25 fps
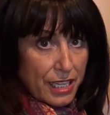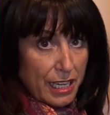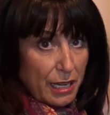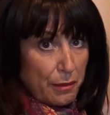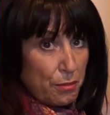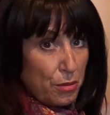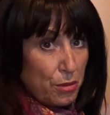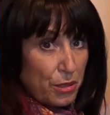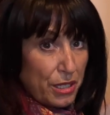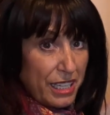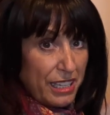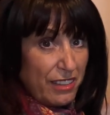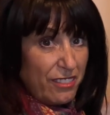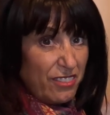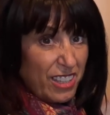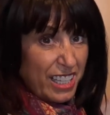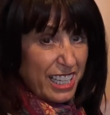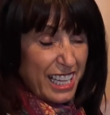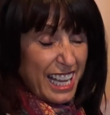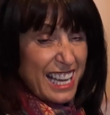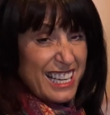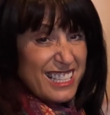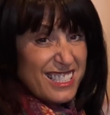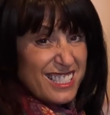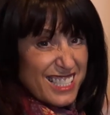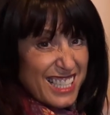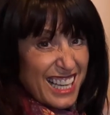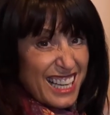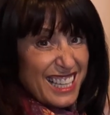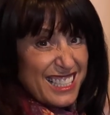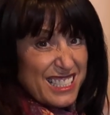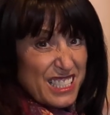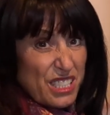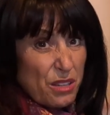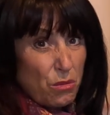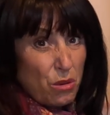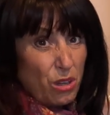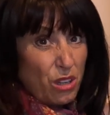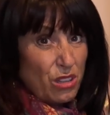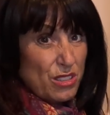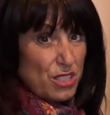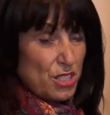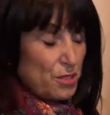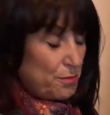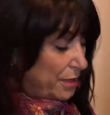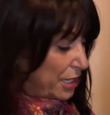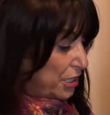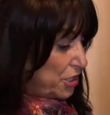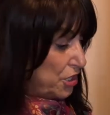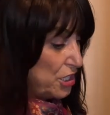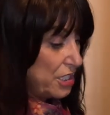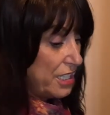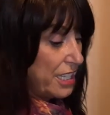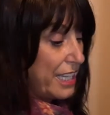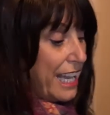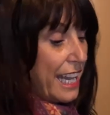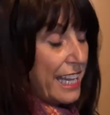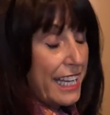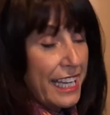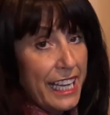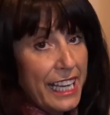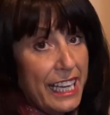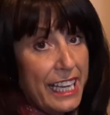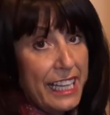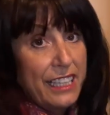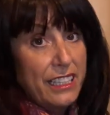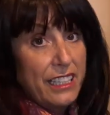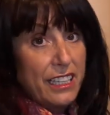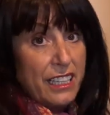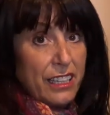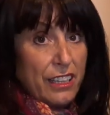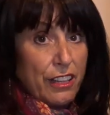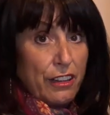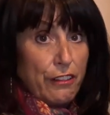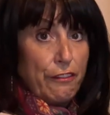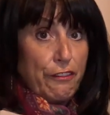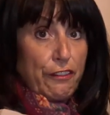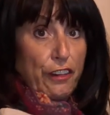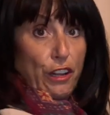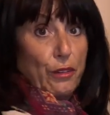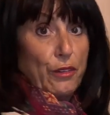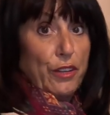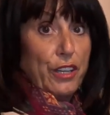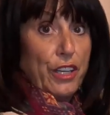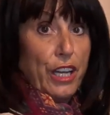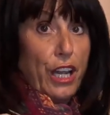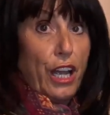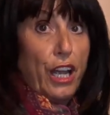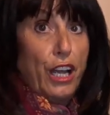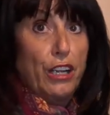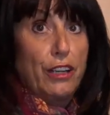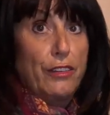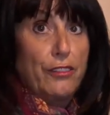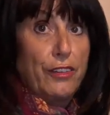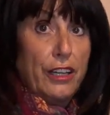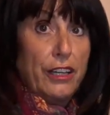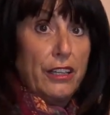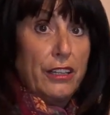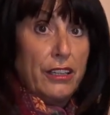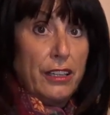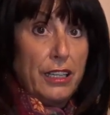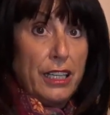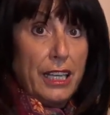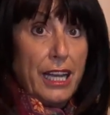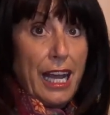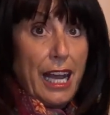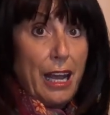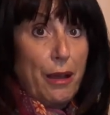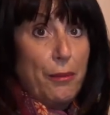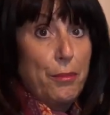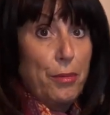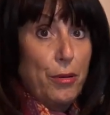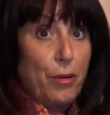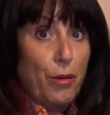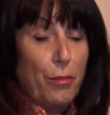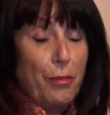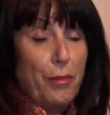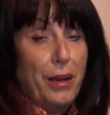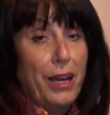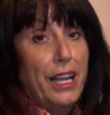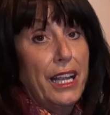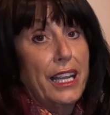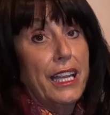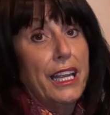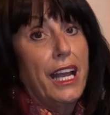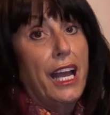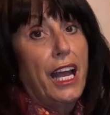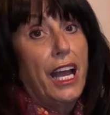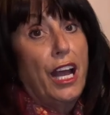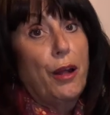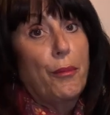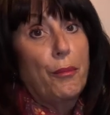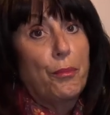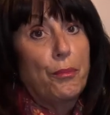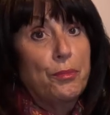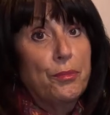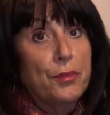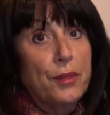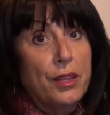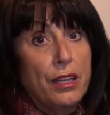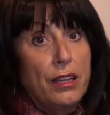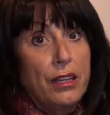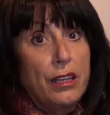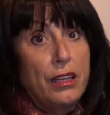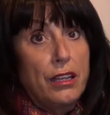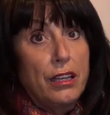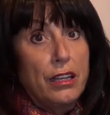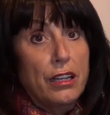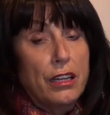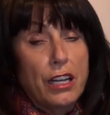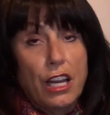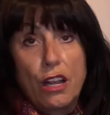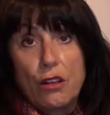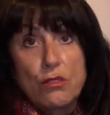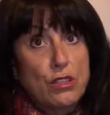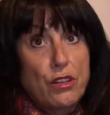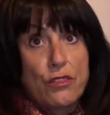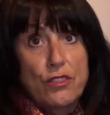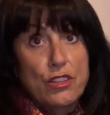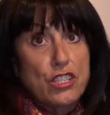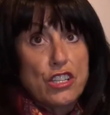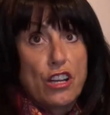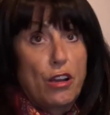and I put it in the case as it was. I just lay it in, folded it over and put my clothes on the